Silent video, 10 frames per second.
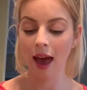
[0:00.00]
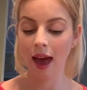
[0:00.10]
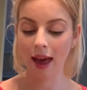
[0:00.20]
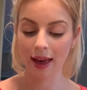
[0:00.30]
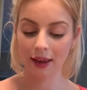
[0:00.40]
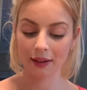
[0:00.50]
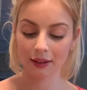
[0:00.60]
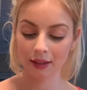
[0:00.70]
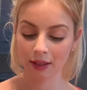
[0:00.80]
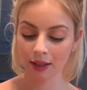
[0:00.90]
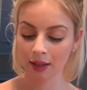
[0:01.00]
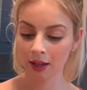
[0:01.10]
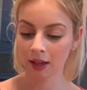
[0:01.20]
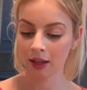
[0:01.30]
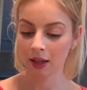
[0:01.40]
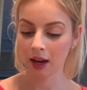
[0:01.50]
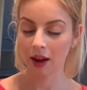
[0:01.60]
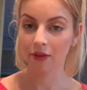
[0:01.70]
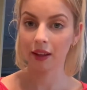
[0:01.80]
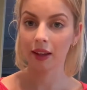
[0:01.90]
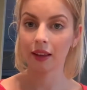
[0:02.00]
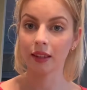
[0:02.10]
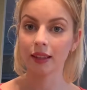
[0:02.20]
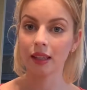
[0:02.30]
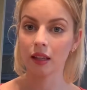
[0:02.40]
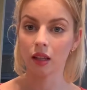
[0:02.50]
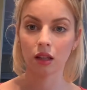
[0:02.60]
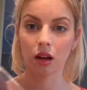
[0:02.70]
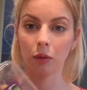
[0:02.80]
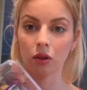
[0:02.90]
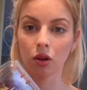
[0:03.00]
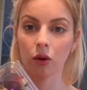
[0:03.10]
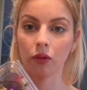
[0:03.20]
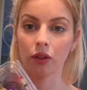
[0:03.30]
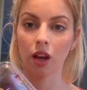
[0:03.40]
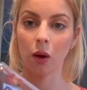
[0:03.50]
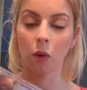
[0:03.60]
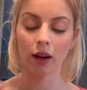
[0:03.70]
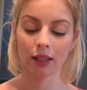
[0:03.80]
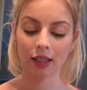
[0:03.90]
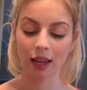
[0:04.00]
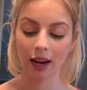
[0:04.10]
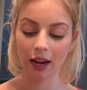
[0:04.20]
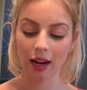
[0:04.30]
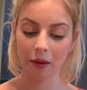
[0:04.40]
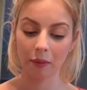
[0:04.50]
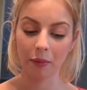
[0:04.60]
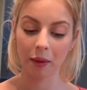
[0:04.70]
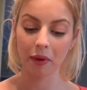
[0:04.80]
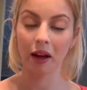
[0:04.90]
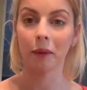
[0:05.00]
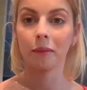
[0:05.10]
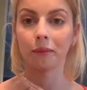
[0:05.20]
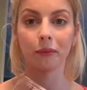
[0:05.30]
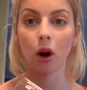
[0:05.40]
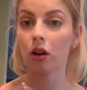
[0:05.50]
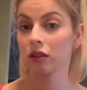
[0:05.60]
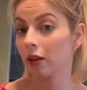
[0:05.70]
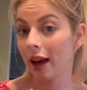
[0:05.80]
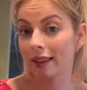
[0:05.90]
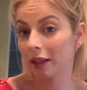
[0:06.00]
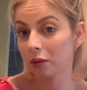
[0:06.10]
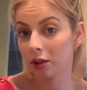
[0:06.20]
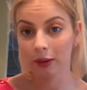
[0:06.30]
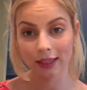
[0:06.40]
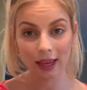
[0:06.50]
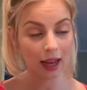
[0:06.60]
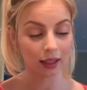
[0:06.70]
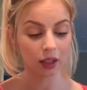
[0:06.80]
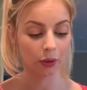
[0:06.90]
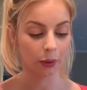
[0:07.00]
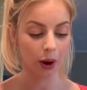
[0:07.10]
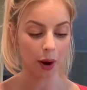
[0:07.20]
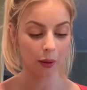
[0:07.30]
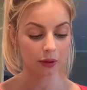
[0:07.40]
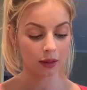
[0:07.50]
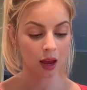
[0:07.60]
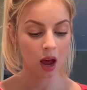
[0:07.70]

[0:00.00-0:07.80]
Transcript: And I feel like the season's almost over, so I wanted to get it And Maybe I'll also add them to a salad, who knows.